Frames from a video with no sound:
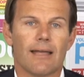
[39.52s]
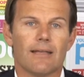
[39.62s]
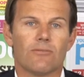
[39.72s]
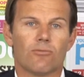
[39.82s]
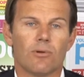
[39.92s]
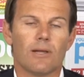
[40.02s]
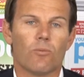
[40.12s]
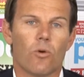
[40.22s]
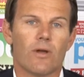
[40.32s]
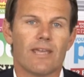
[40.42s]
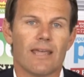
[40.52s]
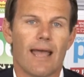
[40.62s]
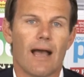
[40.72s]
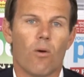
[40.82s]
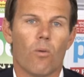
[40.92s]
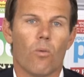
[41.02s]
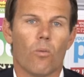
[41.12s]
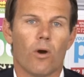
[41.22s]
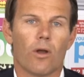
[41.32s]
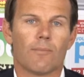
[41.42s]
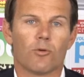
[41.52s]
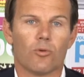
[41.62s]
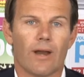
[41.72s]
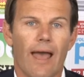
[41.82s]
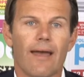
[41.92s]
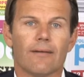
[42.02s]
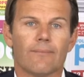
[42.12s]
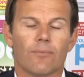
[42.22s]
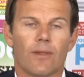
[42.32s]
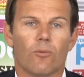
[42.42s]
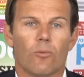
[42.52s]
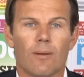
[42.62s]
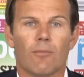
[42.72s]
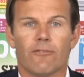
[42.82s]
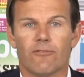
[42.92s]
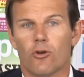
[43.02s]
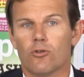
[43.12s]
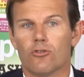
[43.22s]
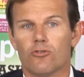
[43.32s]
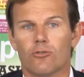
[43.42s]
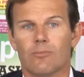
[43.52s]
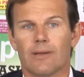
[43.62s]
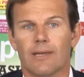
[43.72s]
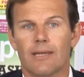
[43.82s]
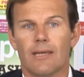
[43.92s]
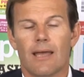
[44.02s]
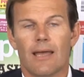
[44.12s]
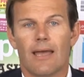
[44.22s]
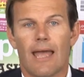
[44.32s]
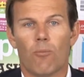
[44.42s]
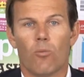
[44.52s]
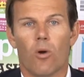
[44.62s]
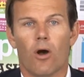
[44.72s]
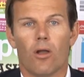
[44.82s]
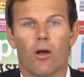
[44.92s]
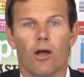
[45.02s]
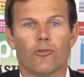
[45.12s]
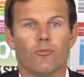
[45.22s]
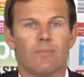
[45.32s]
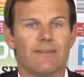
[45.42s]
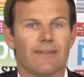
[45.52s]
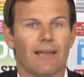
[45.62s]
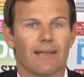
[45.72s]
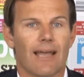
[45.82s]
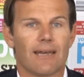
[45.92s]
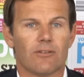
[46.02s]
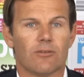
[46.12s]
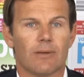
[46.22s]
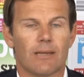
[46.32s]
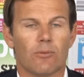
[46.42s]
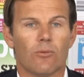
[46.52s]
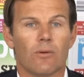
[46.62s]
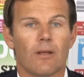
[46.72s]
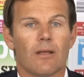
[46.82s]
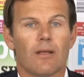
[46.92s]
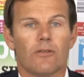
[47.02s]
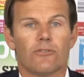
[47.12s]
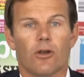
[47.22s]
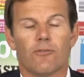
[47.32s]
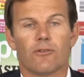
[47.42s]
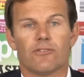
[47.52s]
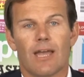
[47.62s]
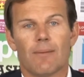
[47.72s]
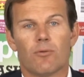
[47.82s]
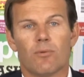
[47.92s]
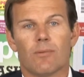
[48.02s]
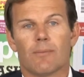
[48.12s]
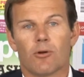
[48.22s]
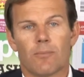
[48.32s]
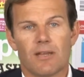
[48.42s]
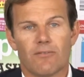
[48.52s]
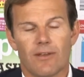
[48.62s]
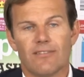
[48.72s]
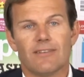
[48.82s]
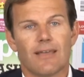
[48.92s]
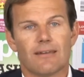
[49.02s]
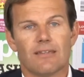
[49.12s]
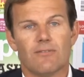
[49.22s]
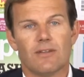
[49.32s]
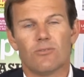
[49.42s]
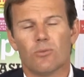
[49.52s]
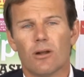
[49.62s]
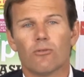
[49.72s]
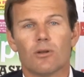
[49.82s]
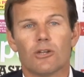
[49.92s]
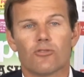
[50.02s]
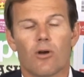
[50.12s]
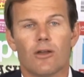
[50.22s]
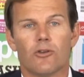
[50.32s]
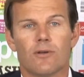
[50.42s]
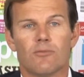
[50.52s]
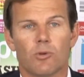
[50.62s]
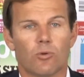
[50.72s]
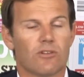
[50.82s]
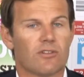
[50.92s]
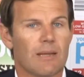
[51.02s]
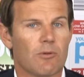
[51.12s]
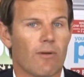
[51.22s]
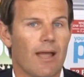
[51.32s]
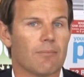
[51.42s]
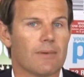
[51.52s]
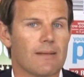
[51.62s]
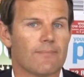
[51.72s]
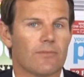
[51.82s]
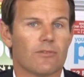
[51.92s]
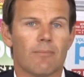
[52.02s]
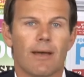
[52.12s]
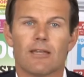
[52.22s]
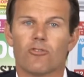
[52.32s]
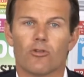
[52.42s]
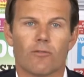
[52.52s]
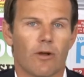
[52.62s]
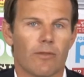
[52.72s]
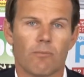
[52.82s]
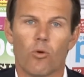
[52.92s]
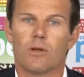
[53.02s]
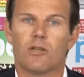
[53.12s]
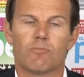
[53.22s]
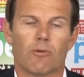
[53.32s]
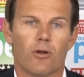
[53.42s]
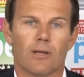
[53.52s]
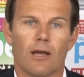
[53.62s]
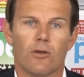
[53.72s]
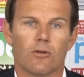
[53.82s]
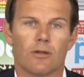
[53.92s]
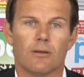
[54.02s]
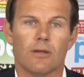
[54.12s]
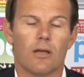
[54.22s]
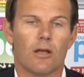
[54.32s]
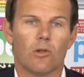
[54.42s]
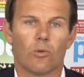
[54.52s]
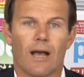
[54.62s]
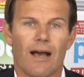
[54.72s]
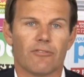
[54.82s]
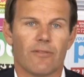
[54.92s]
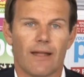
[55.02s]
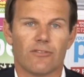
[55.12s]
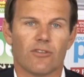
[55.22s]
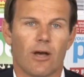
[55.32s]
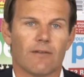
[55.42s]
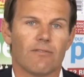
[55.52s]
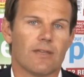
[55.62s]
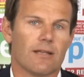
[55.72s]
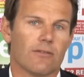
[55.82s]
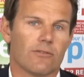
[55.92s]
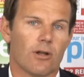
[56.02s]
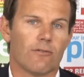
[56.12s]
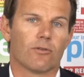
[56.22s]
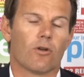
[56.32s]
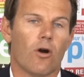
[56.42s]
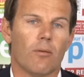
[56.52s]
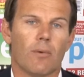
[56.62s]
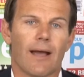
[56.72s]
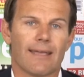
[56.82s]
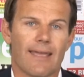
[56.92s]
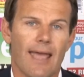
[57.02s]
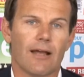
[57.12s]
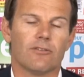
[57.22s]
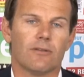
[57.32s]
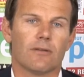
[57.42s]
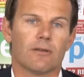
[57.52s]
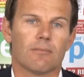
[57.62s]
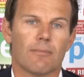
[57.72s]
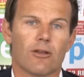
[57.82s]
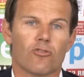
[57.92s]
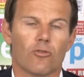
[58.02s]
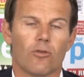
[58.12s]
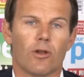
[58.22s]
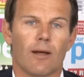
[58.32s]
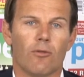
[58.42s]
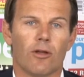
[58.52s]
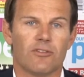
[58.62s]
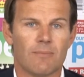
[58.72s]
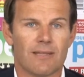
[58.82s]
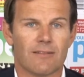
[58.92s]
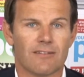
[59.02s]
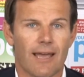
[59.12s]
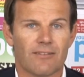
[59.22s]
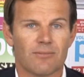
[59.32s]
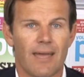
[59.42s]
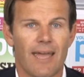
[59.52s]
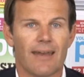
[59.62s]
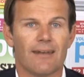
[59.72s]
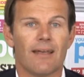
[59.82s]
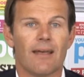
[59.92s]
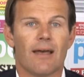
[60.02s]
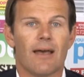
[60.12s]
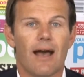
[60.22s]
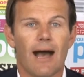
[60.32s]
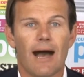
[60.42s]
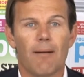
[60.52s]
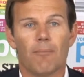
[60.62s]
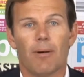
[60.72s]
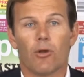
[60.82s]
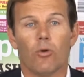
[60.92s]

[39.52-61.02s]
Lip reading: is really working out what I'm good at, where my focus should be, and what I should be delegating to people. So for example, with my property investing activities, what I really try and do is build a team around me. So making sure I've got the mortgage broker who can look after that side of things, that I've got my accountant that can make sure that I'm not tipping the tax man, but